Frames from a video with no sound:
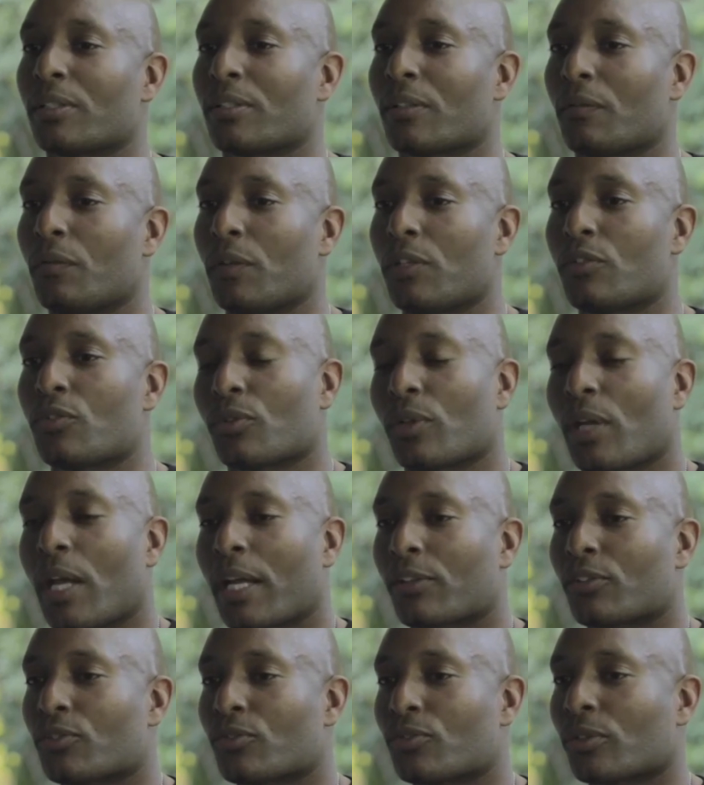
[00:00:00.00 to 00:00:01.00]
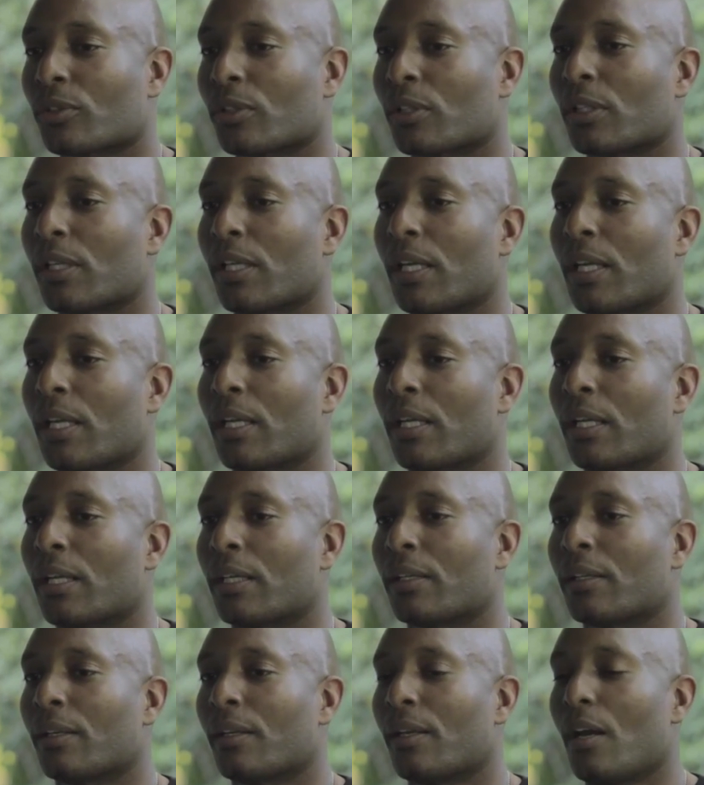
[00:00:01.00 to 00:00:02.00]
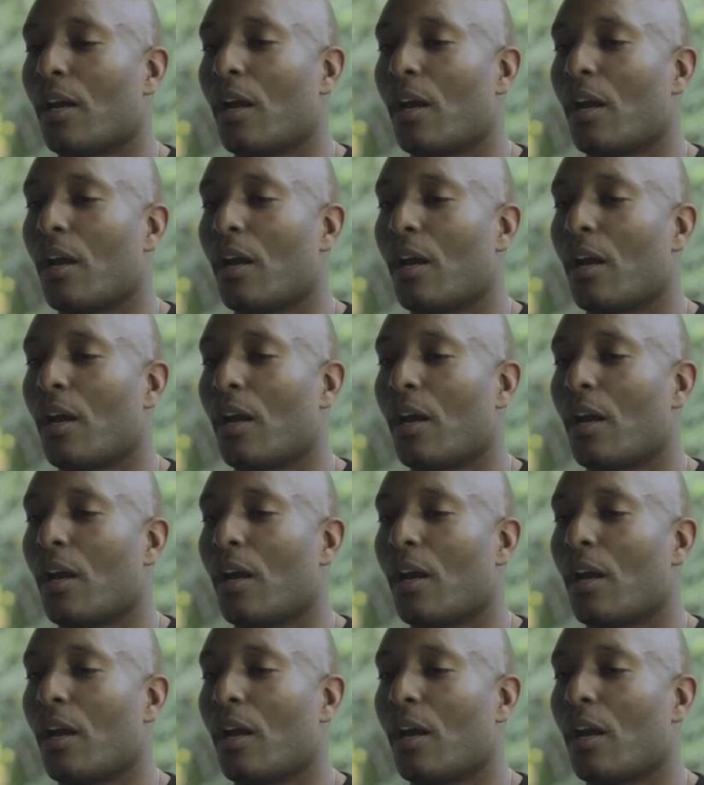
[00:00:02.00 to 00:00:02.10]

as a featured extra in